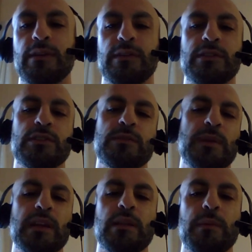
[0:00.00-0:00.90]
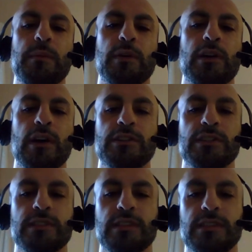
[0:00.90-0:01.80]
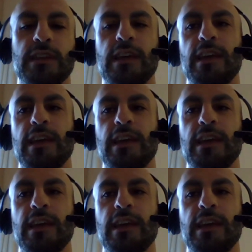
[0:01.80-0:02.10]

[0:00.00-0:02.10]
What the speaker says: or they're just being a little bit more conscious, because